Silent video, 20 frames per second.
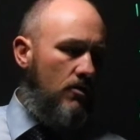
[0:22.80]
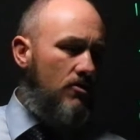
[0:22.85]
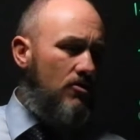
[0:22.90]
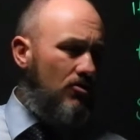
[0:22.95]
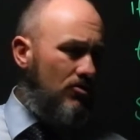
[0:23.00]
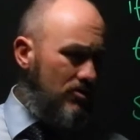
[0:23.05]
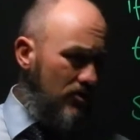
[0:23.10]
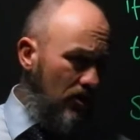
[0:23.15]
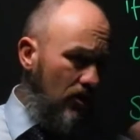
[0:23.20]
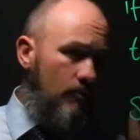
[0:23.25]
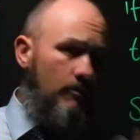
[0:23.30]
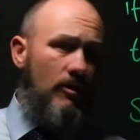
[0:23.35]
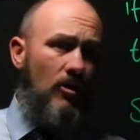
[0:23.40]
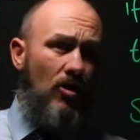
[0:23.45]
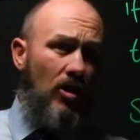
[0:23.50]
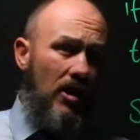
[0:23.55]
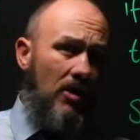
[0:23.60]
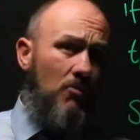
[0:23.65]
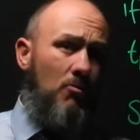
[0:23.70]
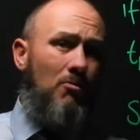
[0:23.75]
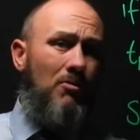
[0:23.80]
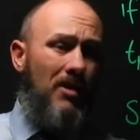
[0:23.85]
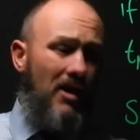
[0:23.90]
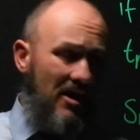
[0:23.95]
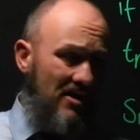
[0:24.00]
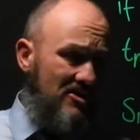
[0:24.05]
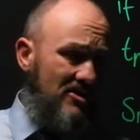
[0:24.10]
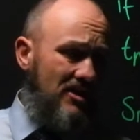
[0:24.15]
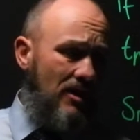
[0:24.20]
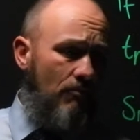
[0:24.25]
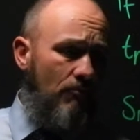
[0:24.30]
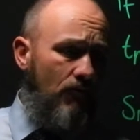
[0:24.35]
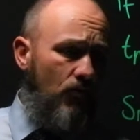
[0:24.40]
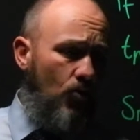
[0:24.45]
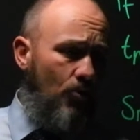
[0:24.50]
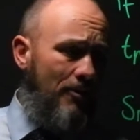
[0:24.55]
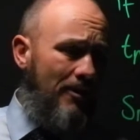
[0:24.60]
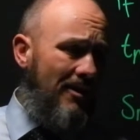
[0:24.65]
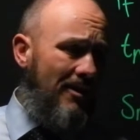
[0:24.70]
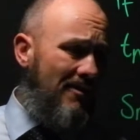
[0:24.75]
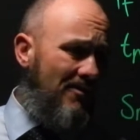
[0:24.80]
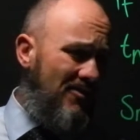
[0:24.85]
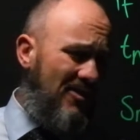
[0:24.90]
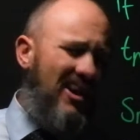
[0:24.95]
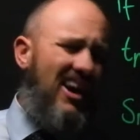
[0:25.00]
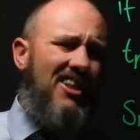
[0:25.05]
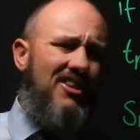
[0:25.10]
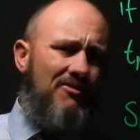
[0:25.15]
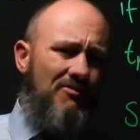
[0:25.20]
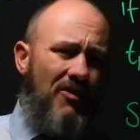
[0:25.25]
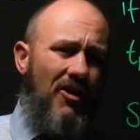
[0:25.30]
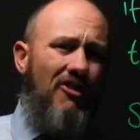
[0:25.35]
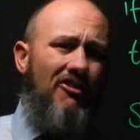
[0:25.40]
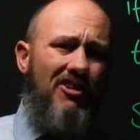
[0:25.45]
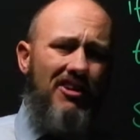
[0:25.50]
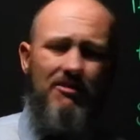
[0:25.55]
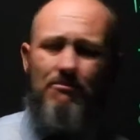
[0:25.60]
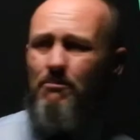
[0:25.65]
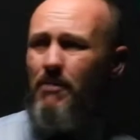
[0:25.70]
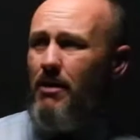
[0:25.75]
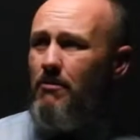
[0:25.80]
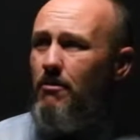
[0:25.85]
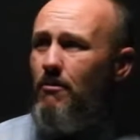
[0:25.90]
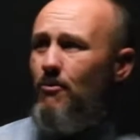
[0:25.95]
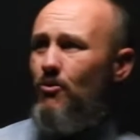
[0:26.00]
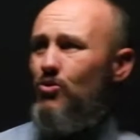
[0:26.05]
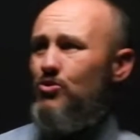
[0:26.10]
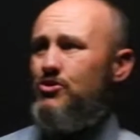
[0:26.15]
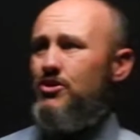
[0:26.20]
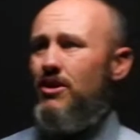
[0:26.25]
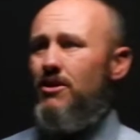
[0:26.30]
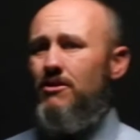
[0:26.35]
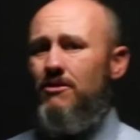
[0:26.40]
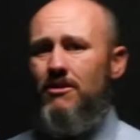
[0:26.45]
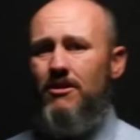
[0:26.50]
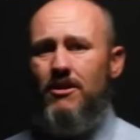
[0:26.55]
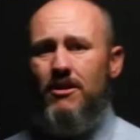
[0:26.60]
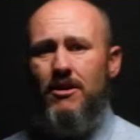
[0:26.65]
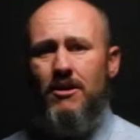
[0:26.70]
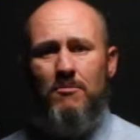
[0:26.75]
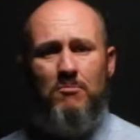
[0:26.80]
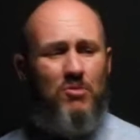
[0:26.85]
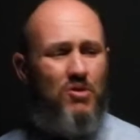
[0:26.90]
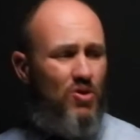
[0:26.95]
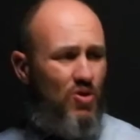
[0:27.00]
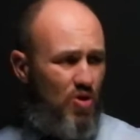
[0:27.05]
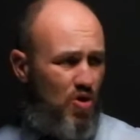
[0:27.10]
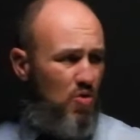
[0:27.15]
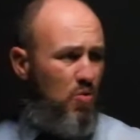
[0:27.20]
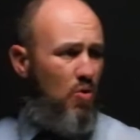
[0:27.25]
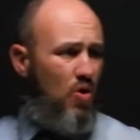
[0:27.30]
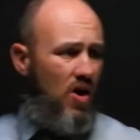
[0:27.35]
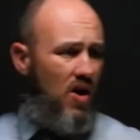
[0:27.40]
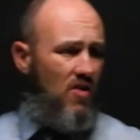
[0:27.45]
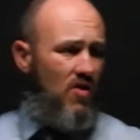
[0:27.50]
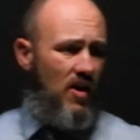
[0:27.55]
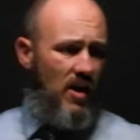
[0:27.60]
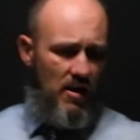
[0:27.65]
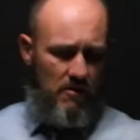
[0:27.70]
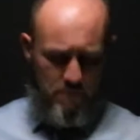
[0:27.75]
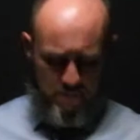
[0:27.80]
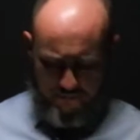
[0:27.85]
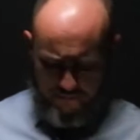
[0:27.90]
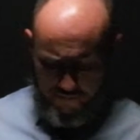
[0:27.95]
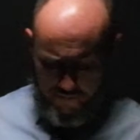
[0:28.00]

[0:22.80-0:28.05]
This looks a little bit like our sum formula, the other variant, maybe more so, but not quite that.